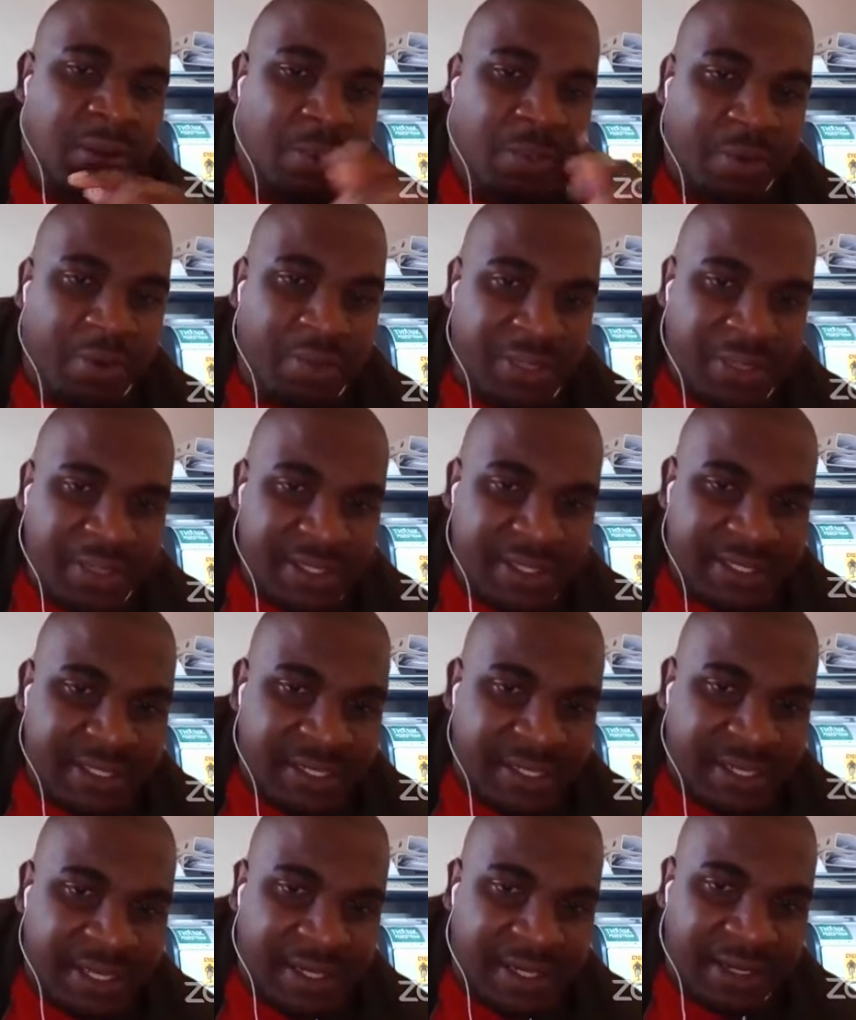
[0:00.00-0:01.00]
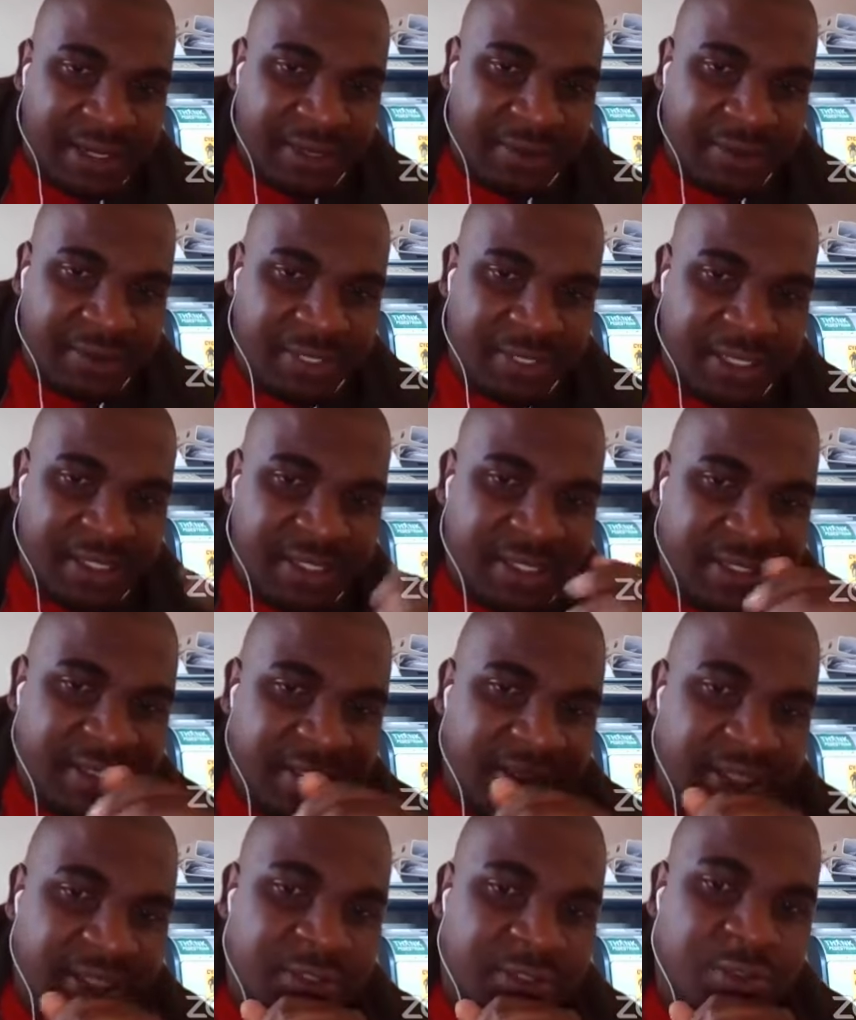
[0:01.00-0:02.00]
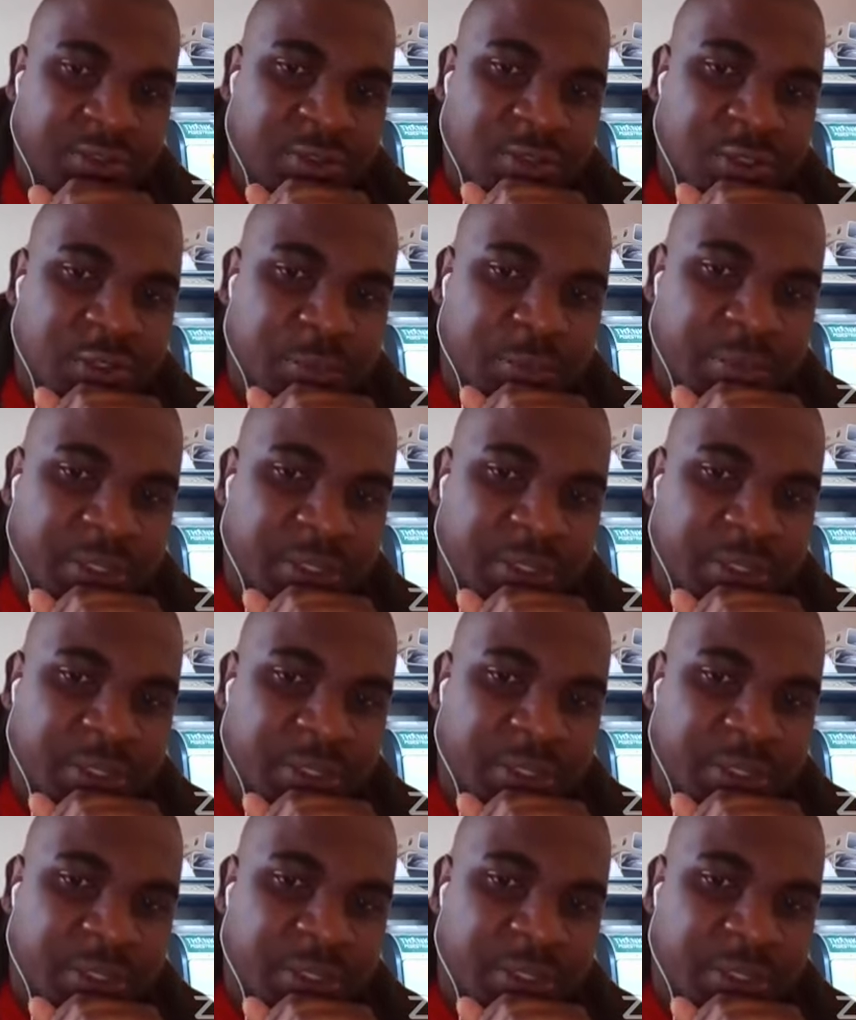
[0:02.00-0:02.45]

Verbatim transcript: Both Israel and United States should